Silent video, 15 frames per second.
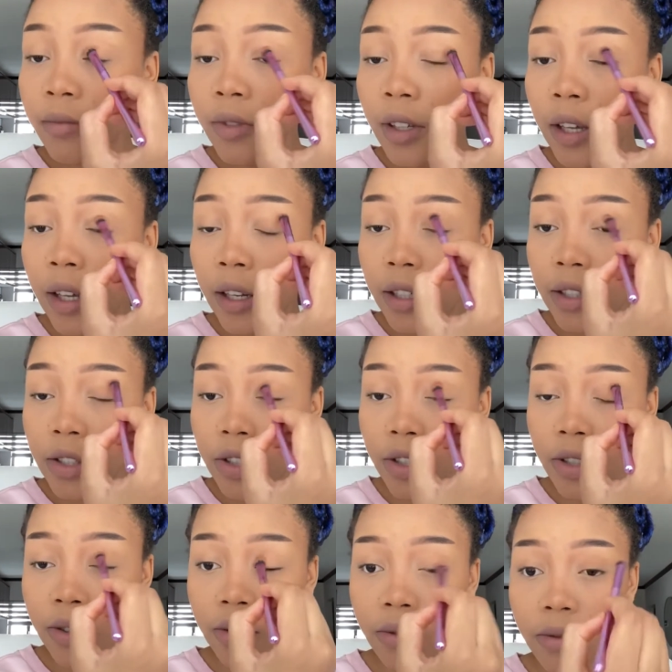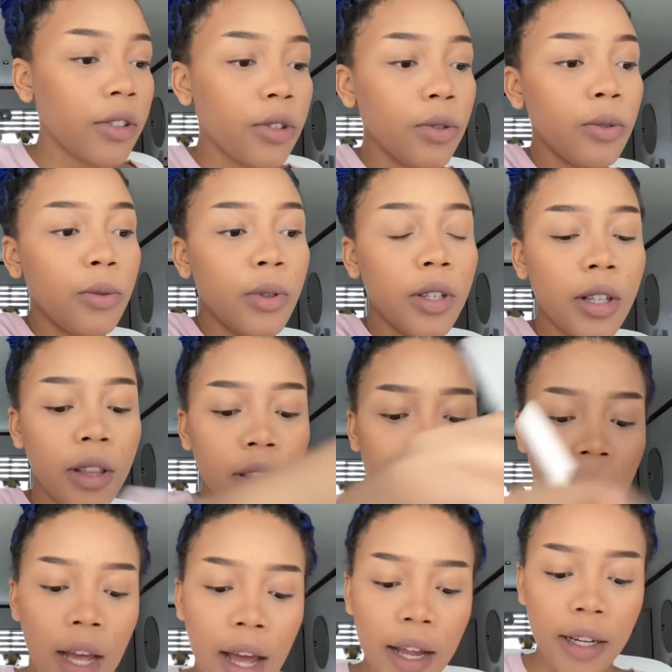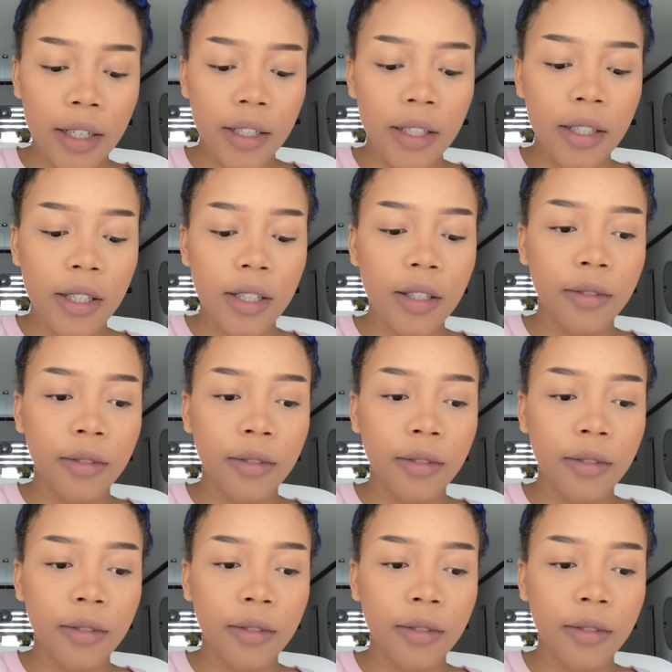Okay, let's just do the eyelids.